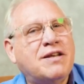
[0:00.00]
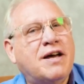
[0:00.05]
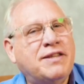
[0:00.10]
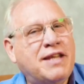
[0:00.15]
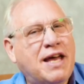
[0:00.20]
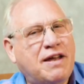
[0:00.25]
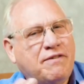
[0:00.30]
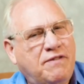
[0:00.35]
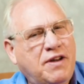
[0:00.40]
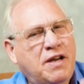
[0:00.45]
on
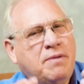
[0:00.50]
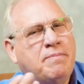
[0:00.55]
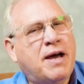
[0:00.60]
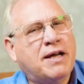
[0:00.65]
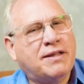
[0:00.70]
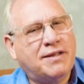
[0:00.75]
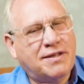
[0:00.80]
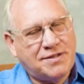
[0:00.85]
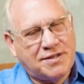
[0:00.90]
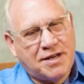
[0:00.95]
that
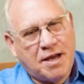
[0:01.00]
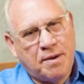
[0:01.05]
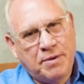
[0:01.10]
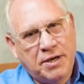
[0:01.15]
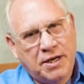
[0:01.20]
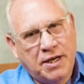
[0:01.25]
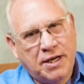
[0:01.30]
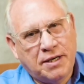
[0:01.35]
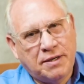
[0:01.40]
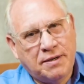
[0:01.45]
feedback that's
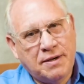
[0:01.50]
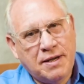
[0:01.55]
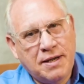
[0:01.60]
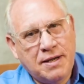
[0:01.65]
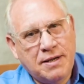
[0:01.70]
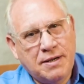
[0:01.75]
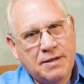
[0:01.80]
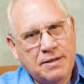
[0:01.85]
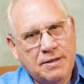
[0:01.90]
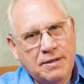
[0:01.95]
coming in.
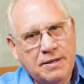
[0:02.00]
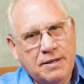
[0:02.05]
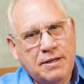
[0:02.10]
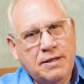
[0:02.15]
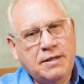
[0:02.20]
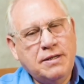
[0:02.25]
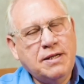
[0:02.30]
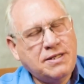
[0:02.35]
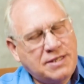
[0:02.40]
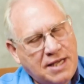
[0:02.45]

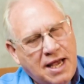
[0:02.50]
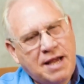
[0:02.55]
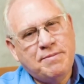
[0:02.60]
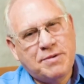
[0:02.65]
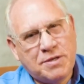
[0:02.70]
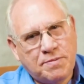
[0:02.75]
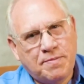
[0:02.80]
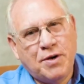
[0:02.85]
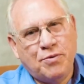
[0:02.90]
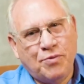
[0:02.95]
The same
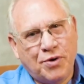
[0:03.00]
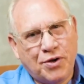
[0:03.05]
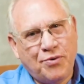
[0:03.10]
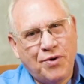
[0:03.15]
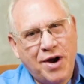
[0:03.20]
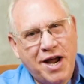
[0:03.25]
has been with